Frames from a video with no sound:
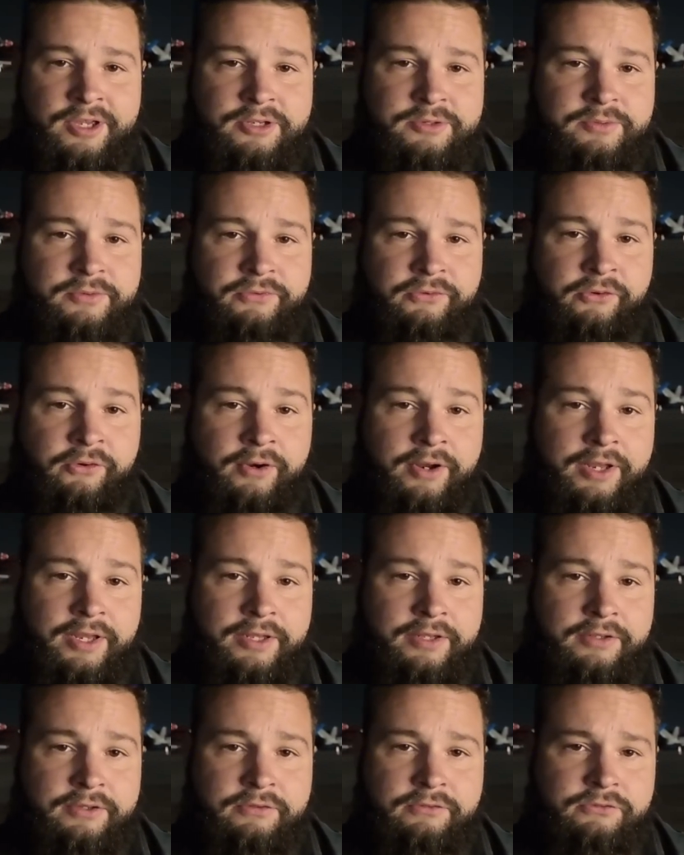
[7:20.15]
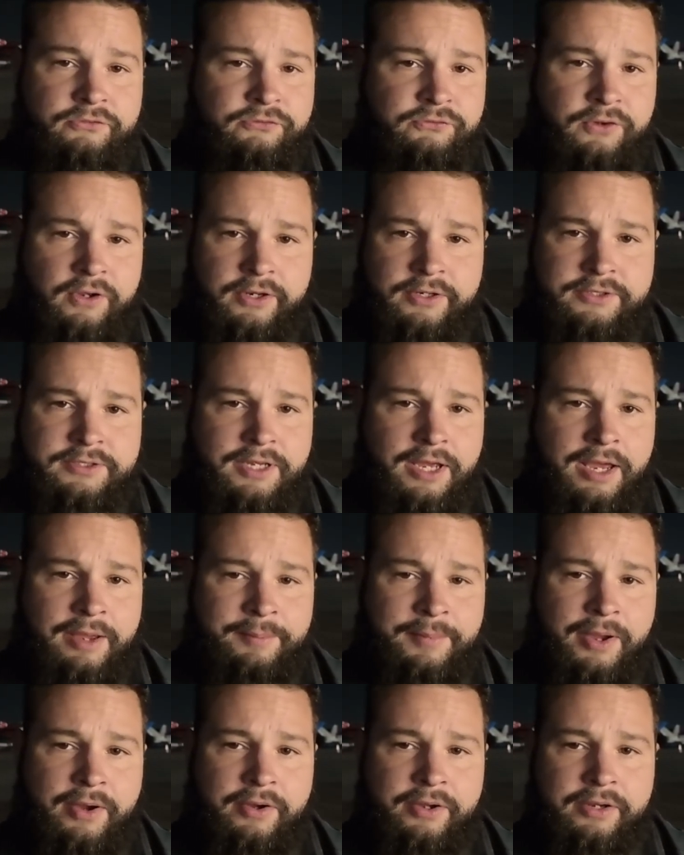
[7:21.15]
It was a great fun
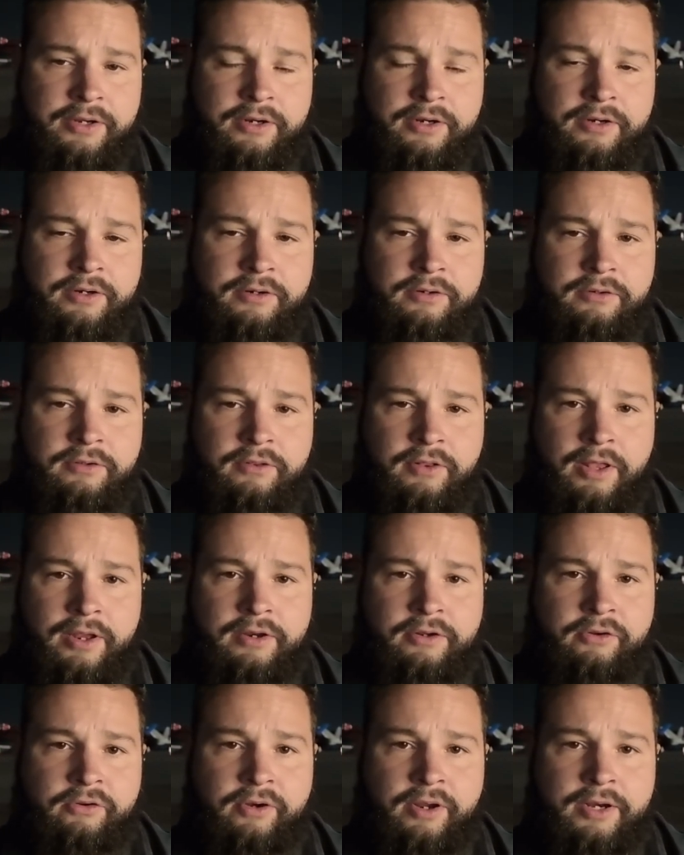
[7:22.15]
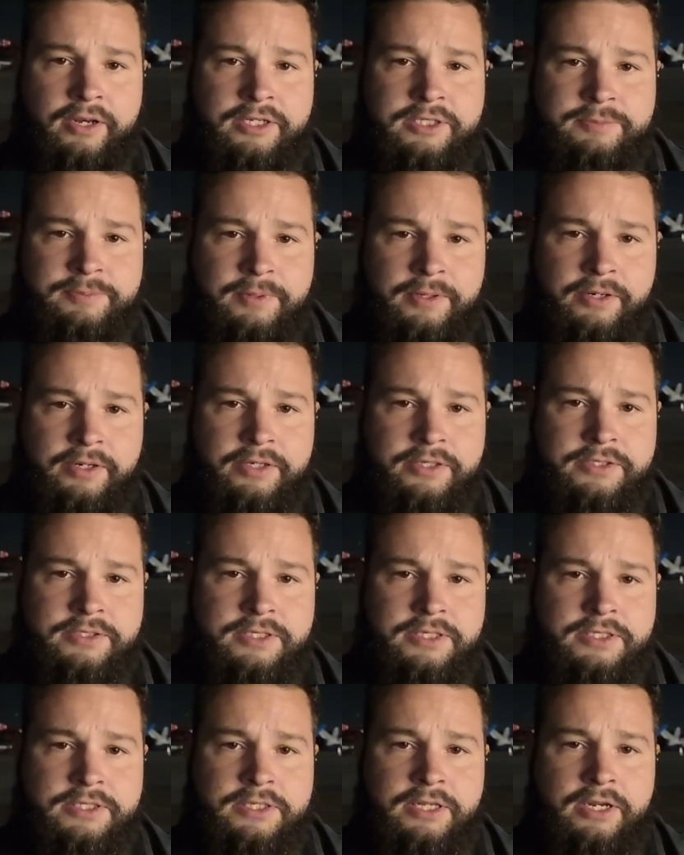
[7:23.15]
time out here, a lot of great
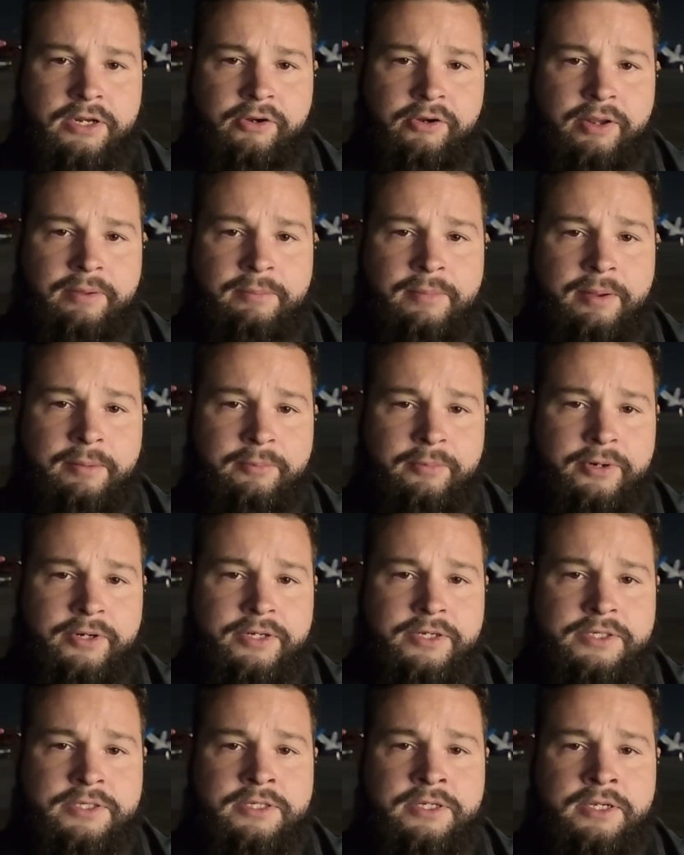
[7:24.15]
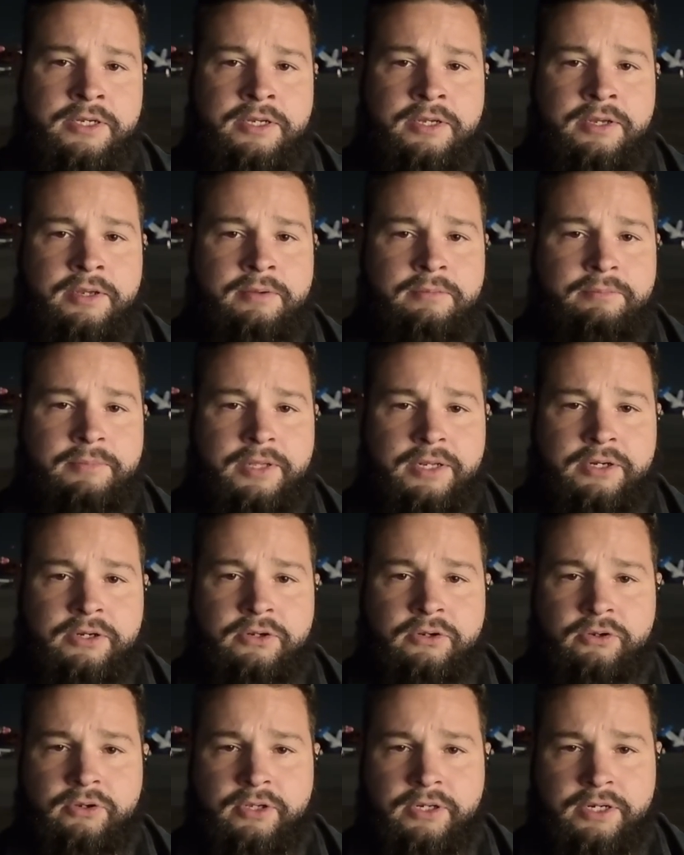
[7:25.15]
experiences, a lot of great memories,
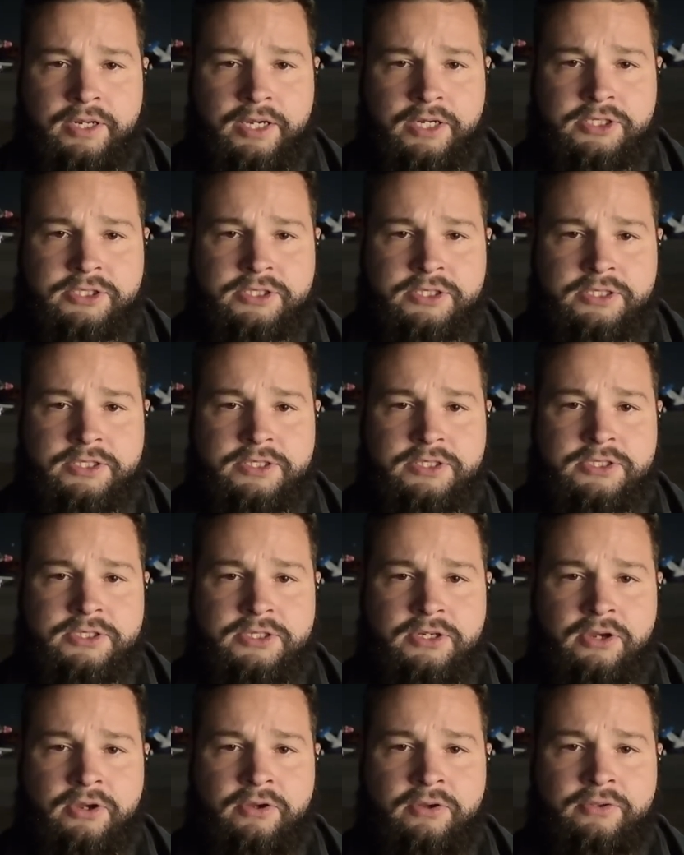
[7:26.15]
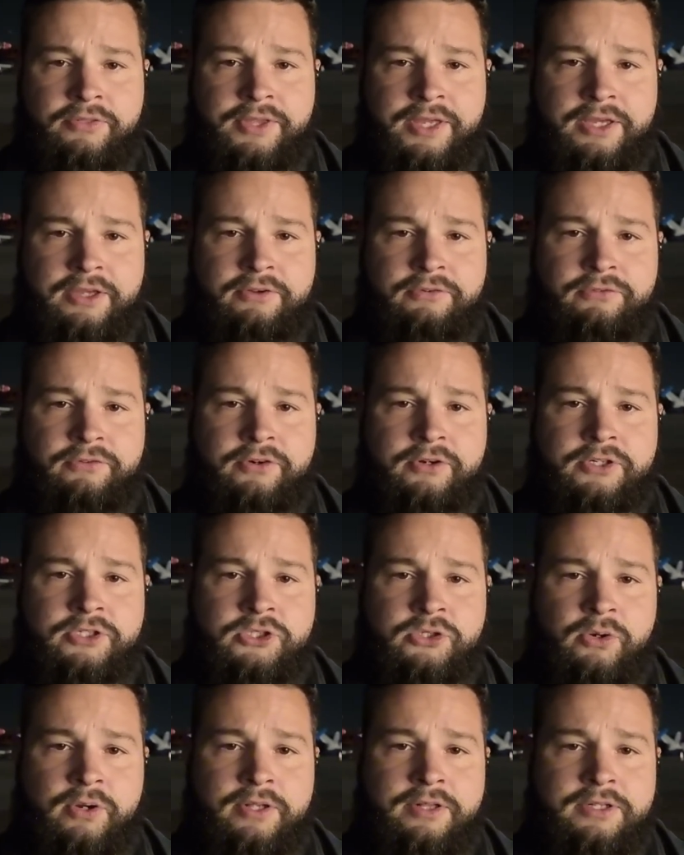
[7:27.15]
meeting new connections. So thank you for
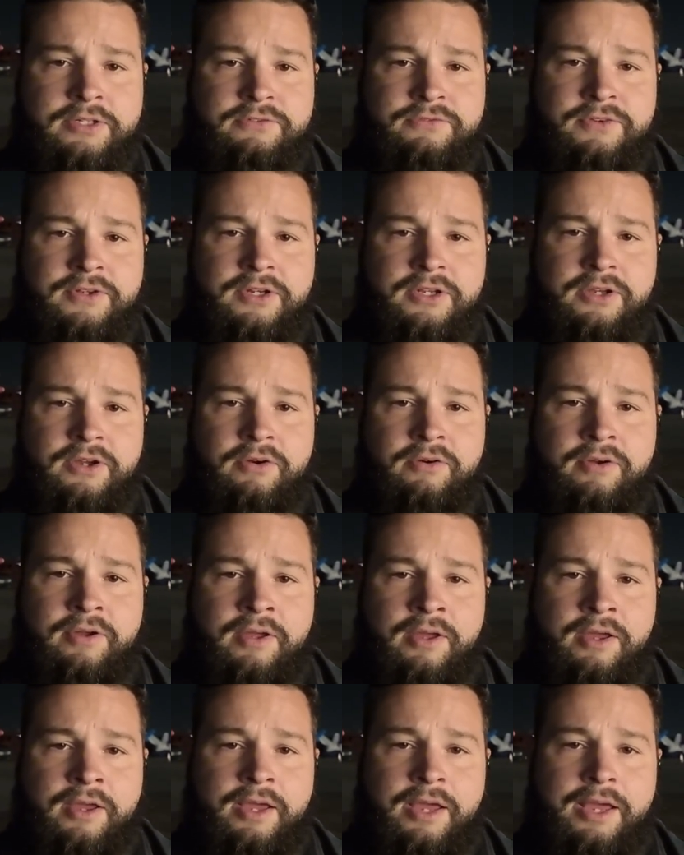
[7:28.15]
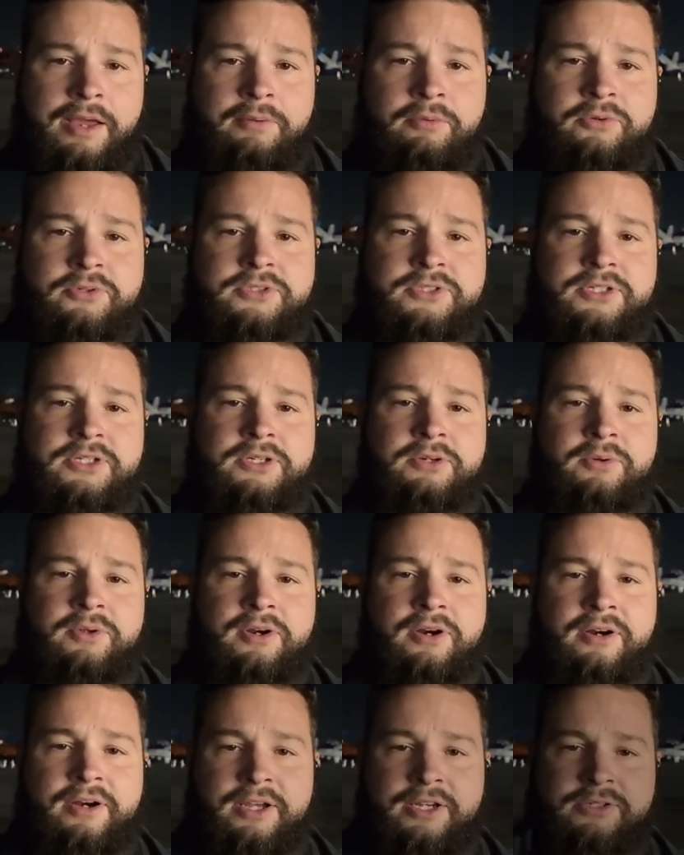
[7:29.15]
enjoying this video, and we'll see you
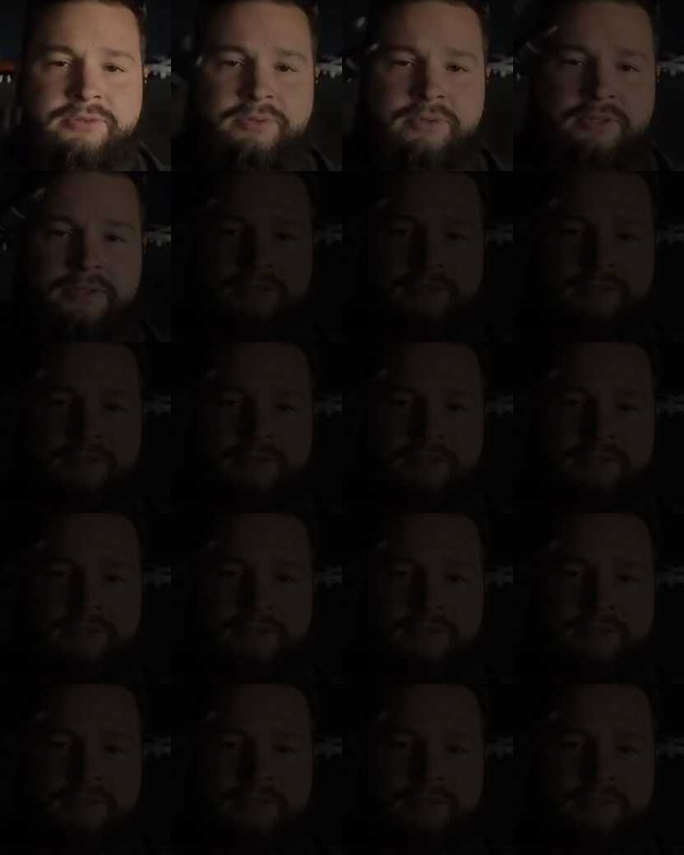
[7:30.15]
in our next one.